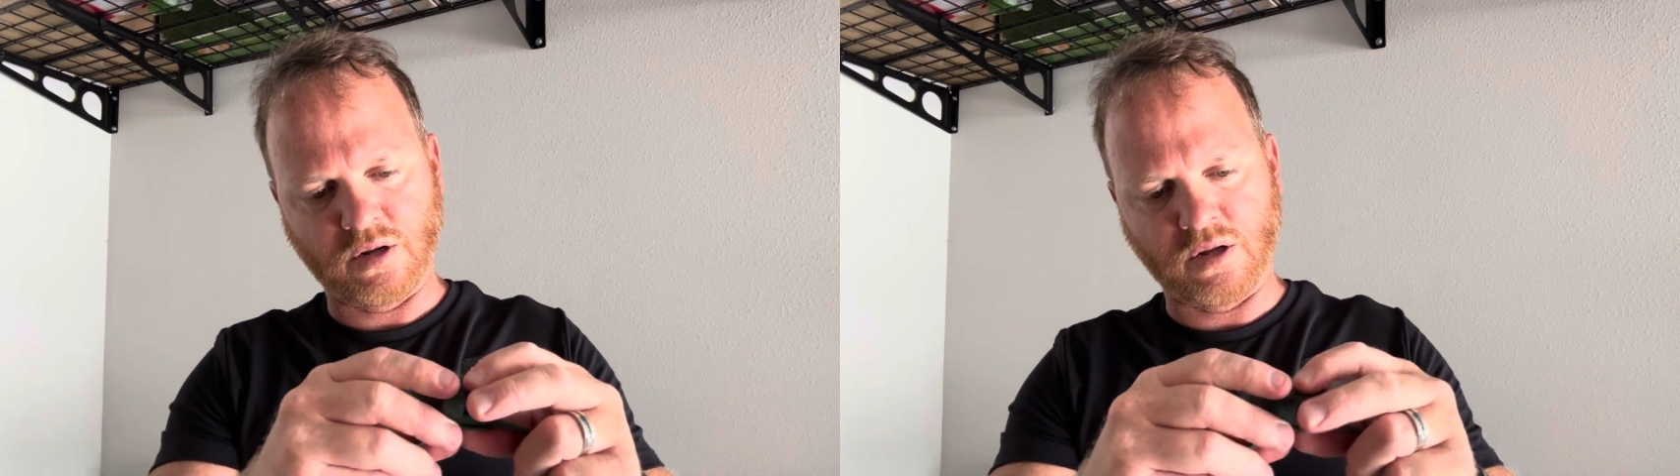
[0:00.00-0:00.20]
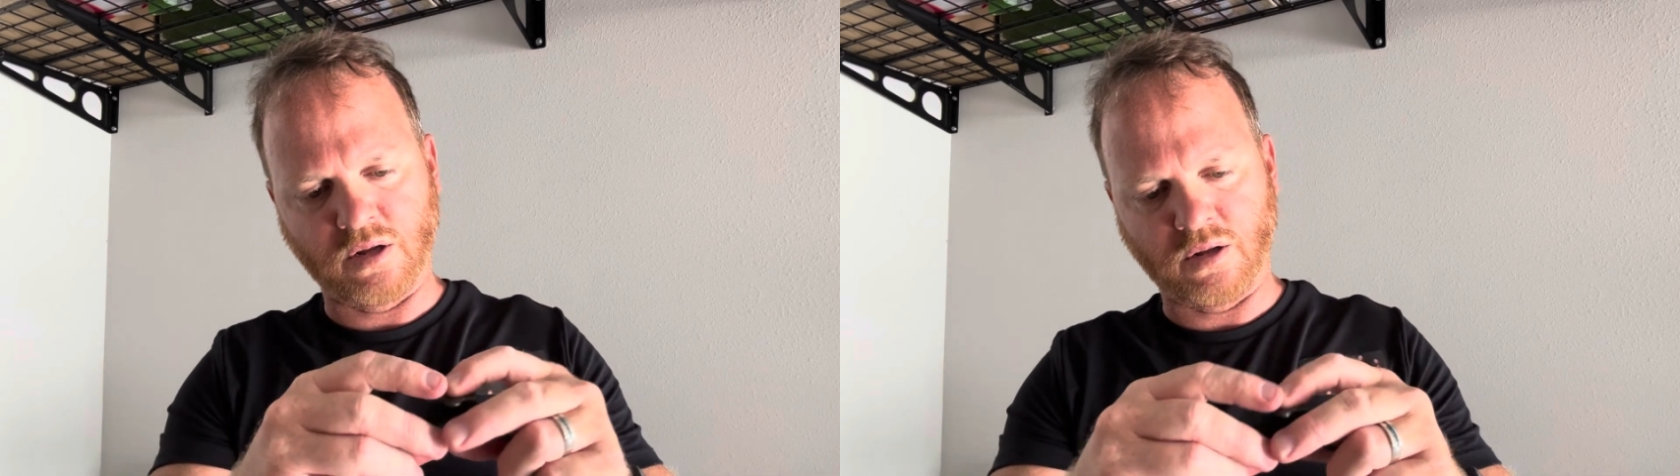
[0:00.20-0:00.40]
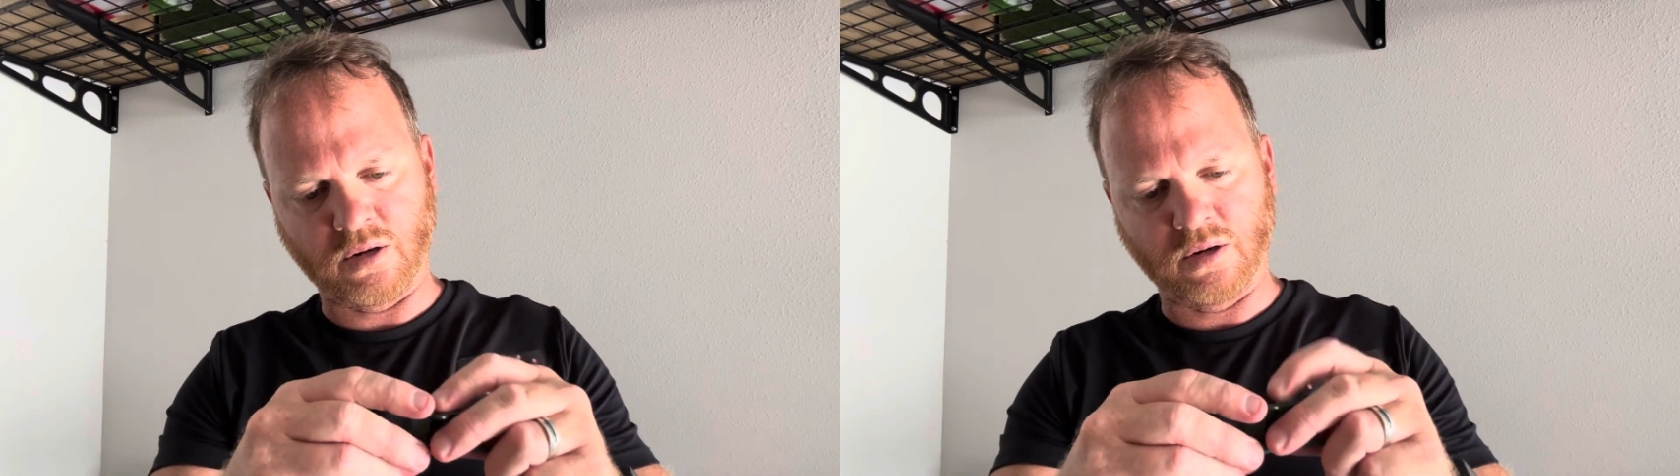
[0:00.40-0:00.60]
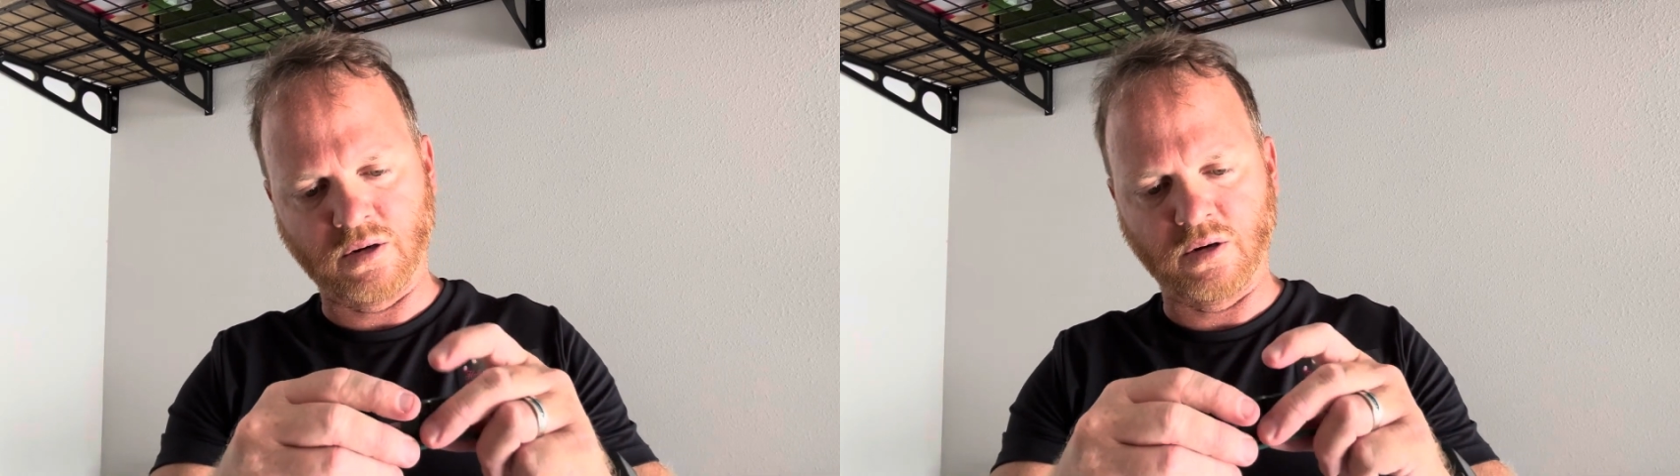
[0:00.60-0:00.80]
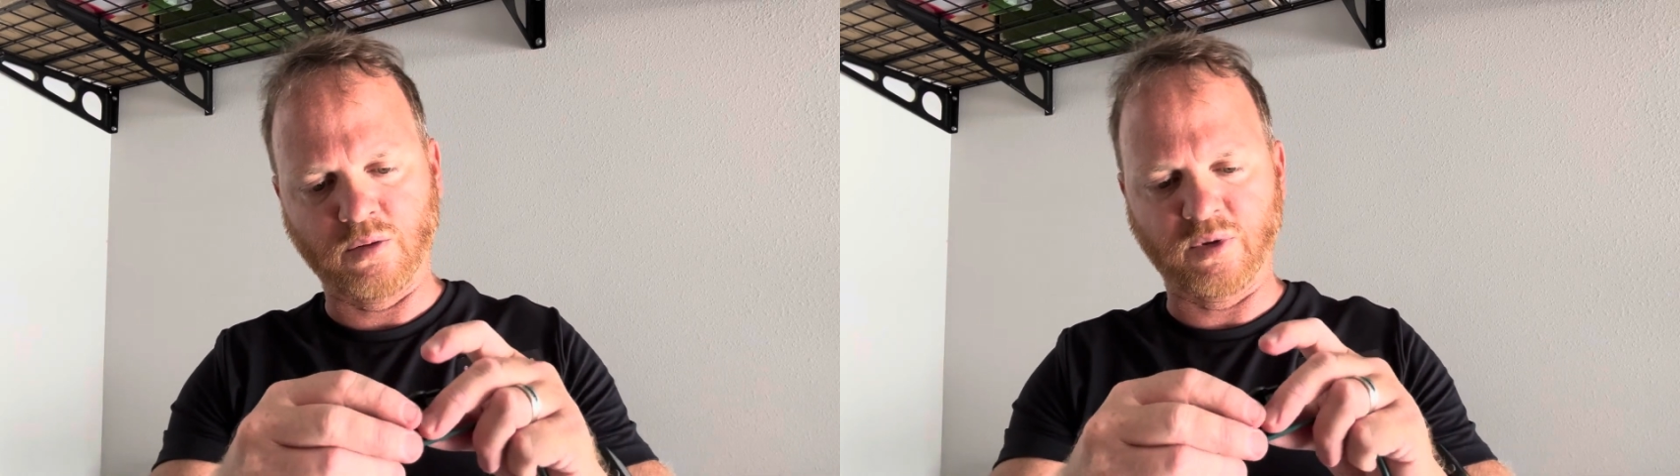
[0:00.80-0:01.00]
and
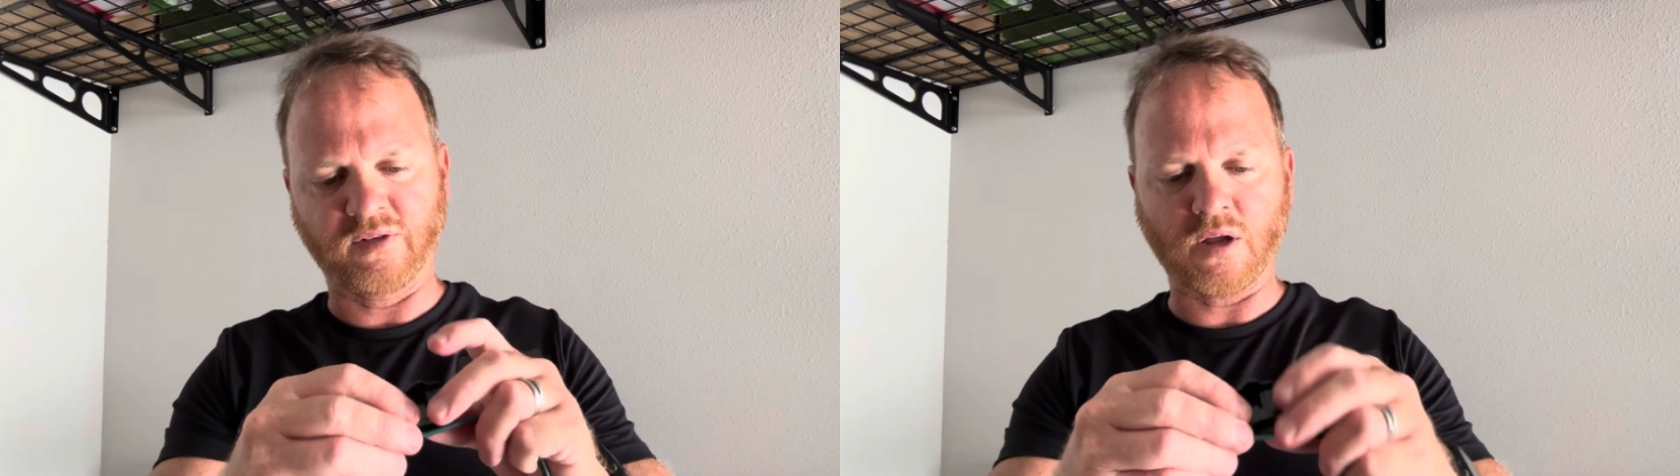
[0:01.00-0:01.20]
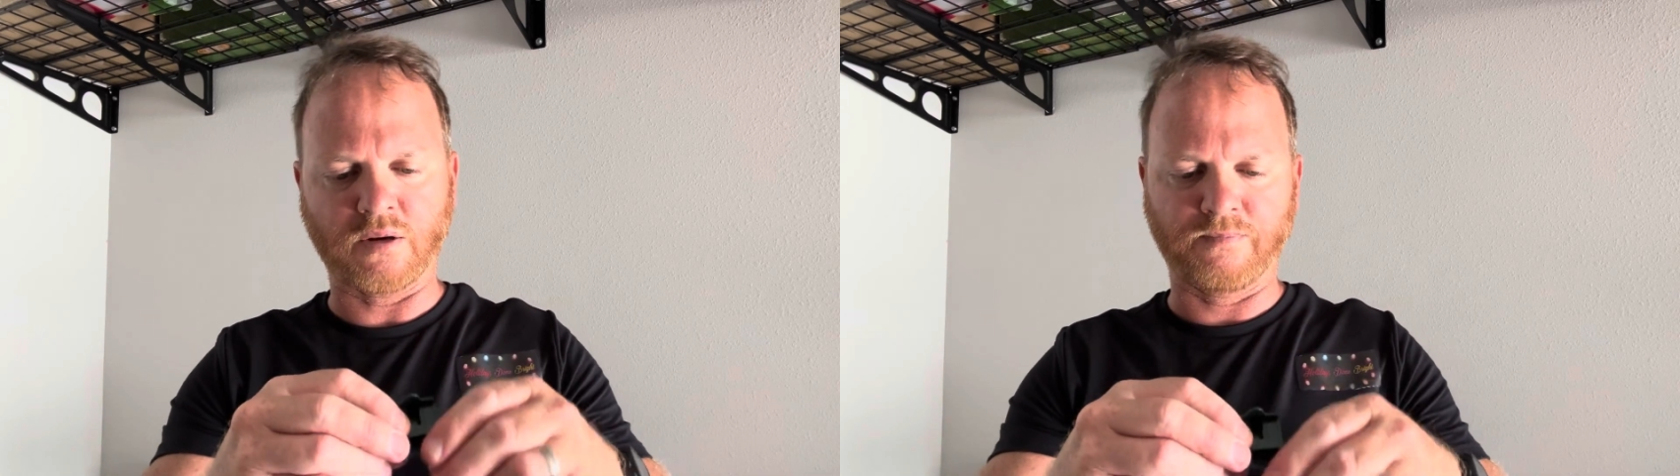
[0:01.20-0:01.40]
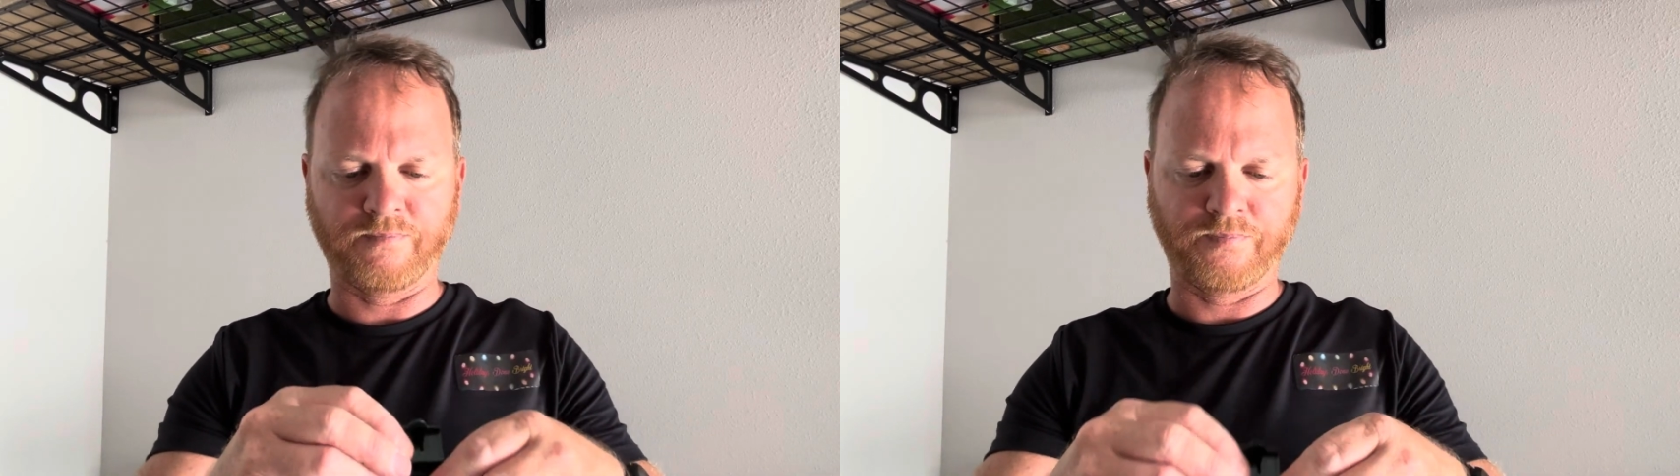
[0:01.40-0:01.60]
you'll be set.